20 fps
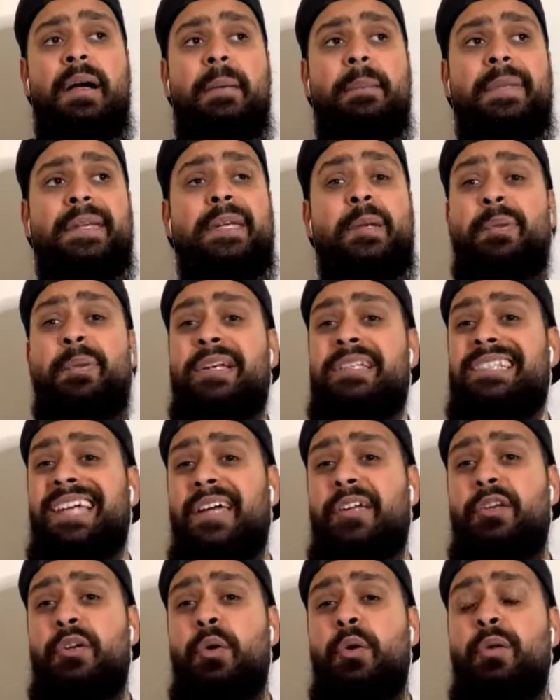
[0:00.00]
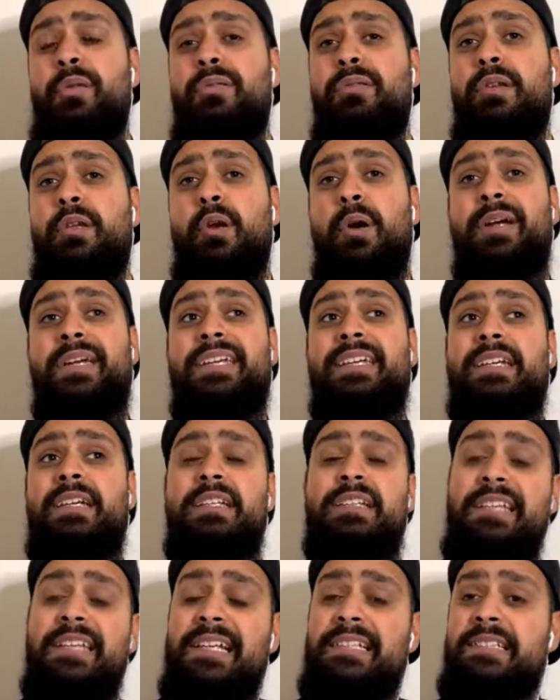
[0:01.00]
He brings that youth. He
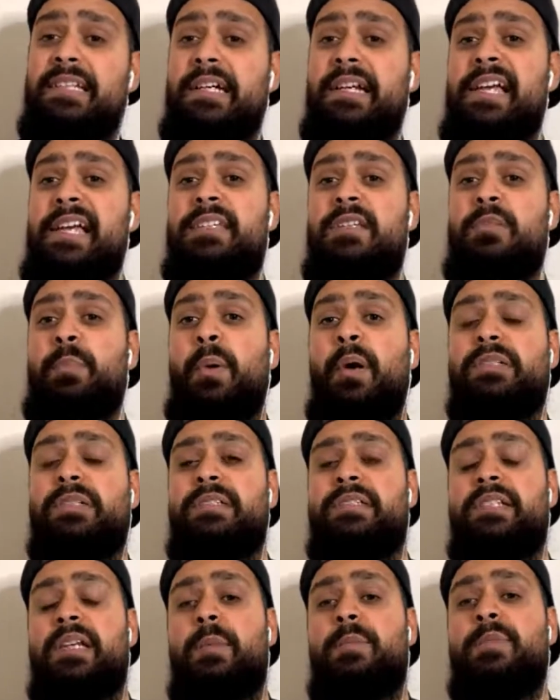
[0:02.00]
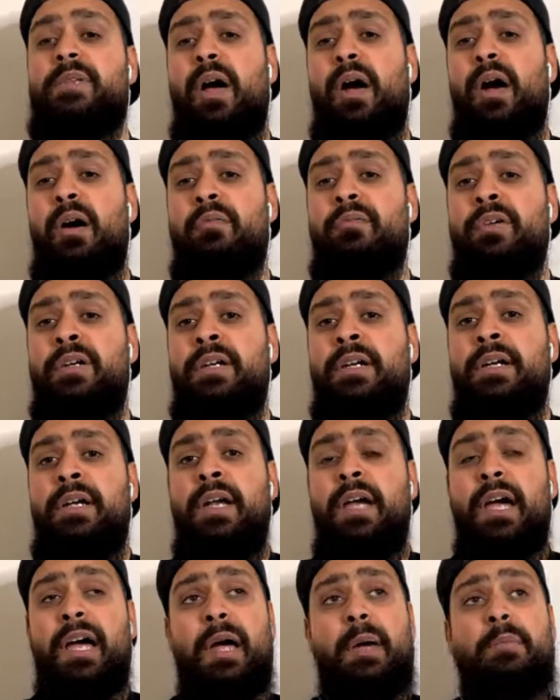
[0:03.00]
ticks the Glazers box in terms of
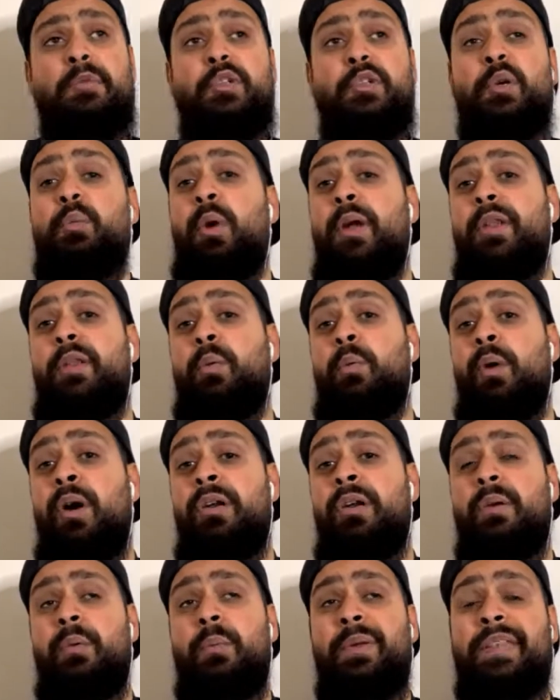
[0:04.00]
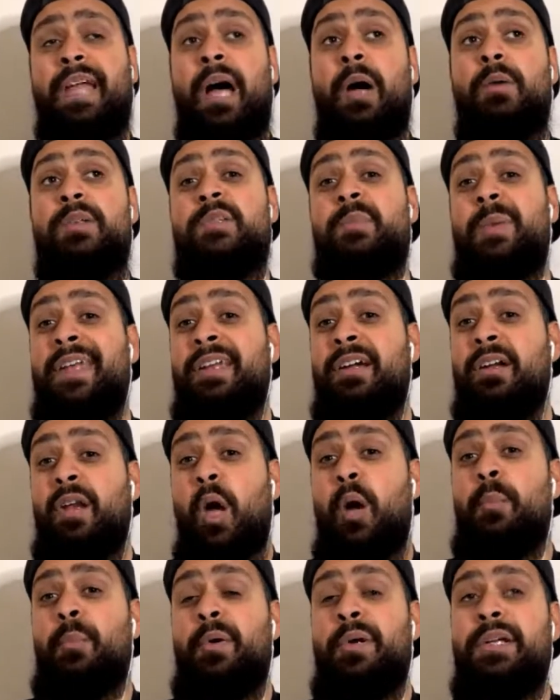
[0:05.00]
do what they want without spending a
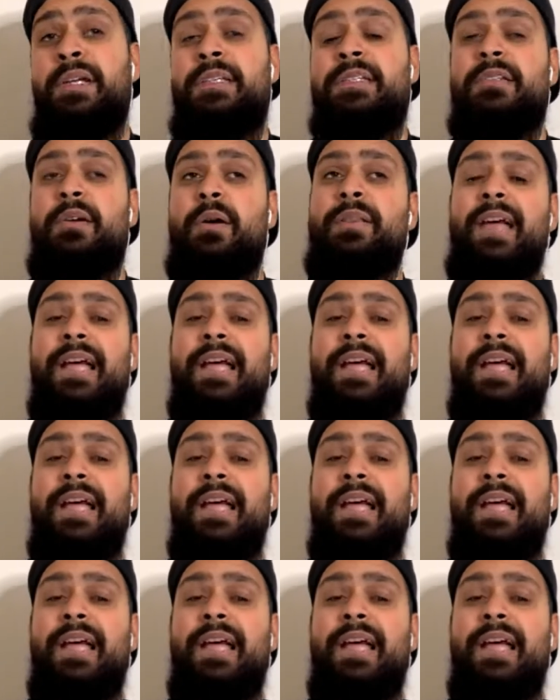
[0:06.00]
lot of money. So in